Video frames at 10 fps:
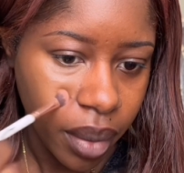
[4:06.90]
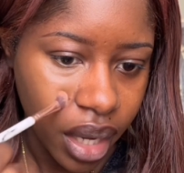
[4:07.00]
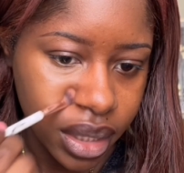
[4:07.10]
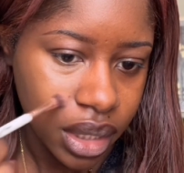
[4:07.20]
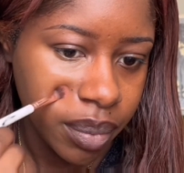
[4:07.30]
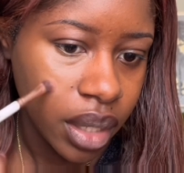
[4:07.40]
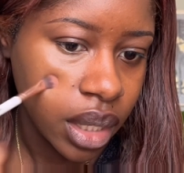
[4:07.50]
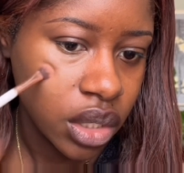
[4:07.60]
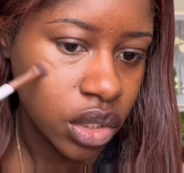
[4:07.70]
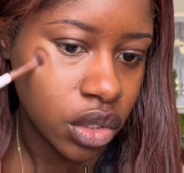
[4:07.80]
I
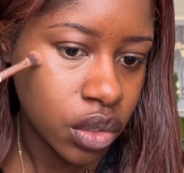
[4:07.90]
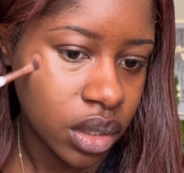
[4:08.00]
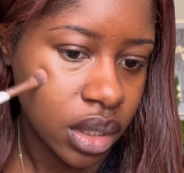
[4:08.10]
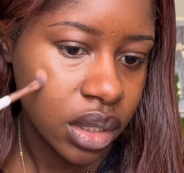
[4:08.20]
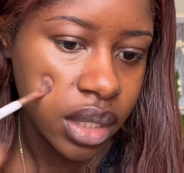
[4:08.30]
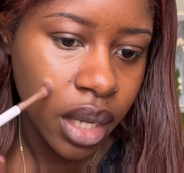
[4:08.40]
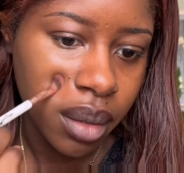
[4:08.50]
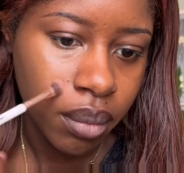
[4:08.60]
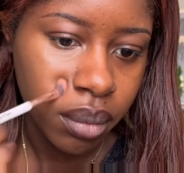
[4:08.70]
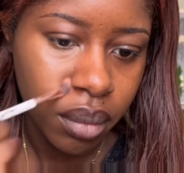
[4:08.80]
typically just use the
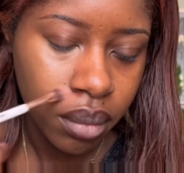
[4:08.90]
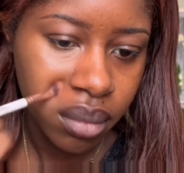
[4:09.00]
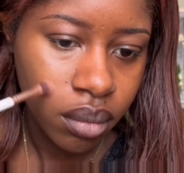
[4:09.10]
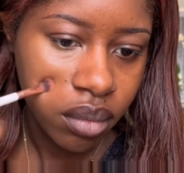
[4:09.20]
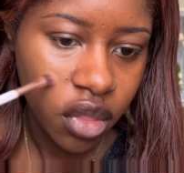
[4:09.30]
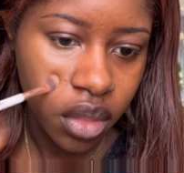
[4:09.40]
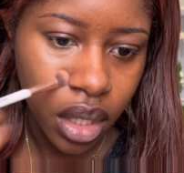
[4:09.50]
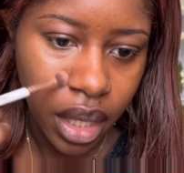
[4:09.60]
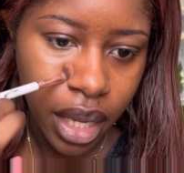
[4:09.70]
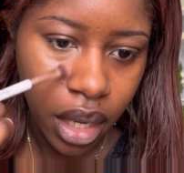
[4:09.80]
same
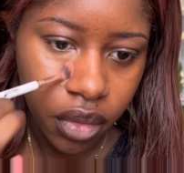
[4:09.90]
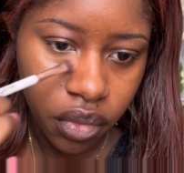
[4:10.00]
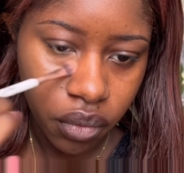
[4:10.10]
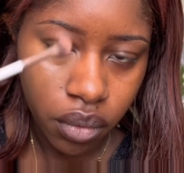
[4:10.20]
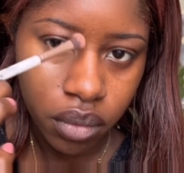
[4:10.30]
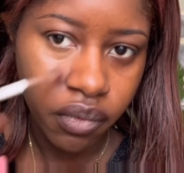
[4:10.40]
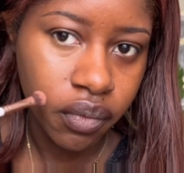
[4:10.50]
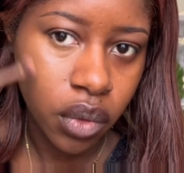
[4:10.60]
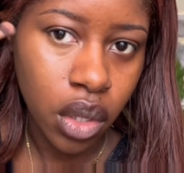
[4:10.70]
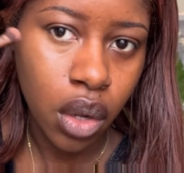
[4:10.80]
thin layer
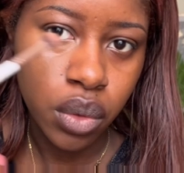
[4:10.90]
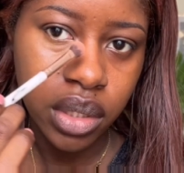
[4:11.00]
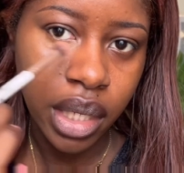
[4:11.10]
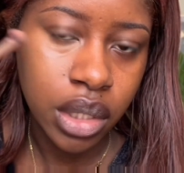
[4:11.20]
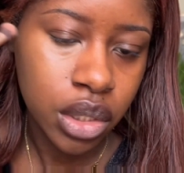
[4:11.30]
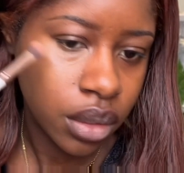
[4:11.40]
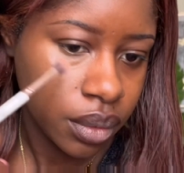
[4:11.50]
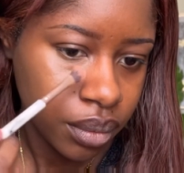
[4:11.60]
for the whole section.